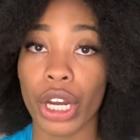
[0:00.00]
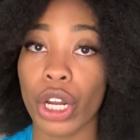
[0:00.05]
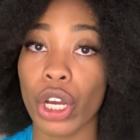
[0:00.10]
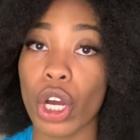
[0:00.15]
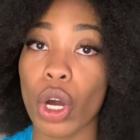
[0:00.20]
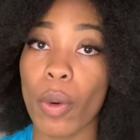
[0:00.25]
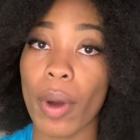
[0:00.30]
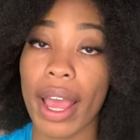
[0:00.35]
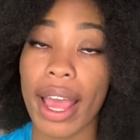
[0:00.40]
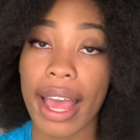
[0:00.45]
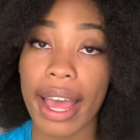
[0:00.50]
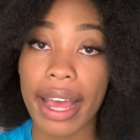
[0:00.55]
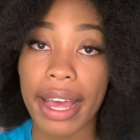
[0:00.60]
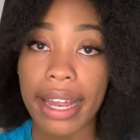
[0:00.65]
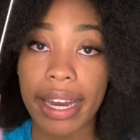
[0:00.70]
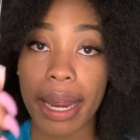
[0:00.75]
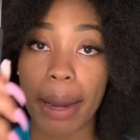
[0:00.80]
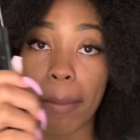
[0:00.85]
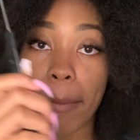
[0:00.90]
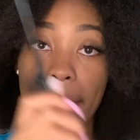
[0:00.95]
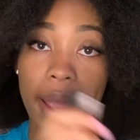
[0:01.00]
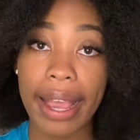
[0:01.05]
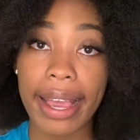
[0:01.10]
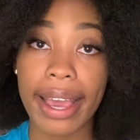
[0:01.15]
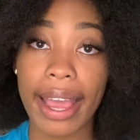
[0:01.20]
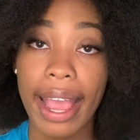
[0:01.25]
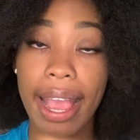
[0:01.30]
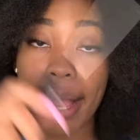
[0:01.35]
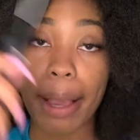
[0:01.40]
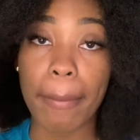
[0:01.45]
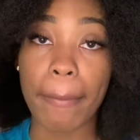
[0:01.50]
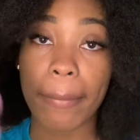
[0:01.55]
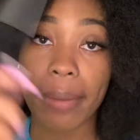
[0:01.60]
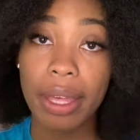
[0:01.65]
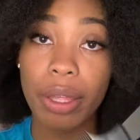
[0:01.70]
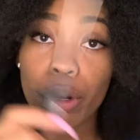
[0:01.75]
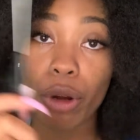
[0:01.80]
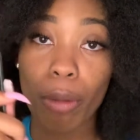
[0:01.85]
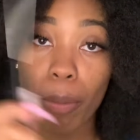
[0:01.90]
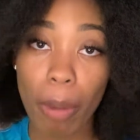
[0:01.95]
go ahead and make a
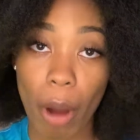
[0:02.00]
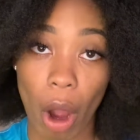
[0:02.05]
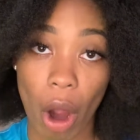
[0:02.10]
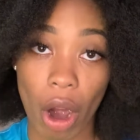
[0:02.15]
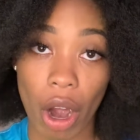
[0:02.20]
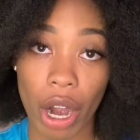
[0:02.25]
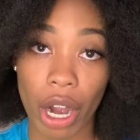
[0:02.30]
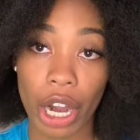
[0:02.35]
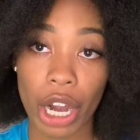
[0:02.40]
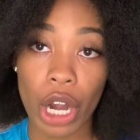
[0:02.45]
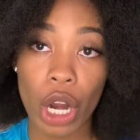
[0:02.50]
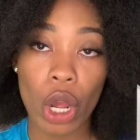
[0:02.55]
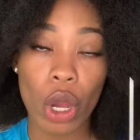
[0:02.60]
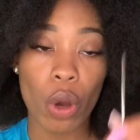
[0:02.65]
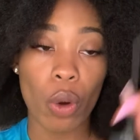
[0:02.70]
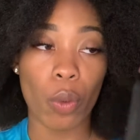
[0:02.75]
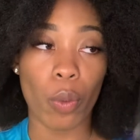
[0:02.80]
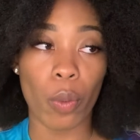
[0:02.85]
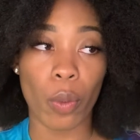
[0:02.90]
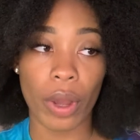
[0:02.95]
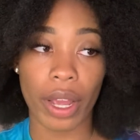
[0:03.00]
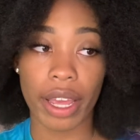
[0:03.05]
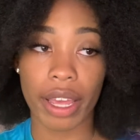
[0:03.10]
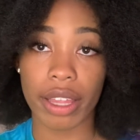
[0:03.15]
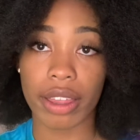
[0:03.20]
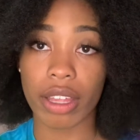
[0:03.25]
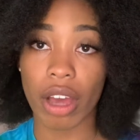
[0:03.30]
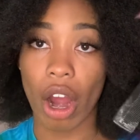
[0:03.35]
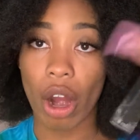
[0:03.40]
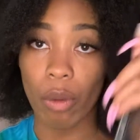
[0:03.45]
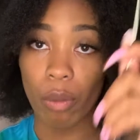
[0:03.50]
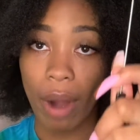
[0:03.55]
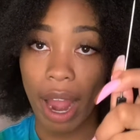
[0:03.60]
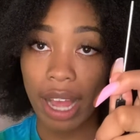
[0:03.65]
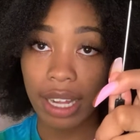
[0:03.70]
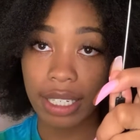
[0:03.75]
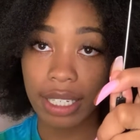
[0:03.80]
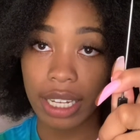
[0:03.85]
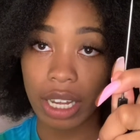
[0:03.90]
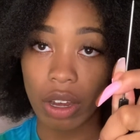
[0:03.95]
middle part with our
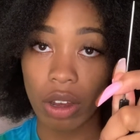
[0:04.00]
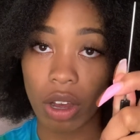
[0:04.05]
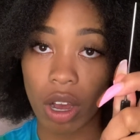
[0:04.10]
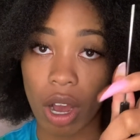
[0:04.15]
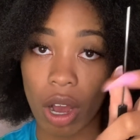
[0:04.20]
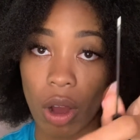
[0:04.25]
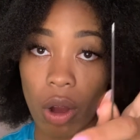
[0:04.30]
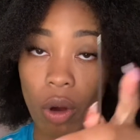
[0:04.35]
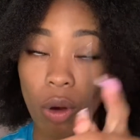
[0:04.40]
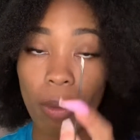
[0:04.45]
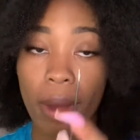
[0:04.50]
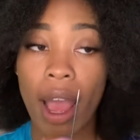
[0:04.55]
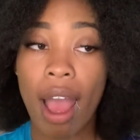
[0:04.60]
rat tail comb.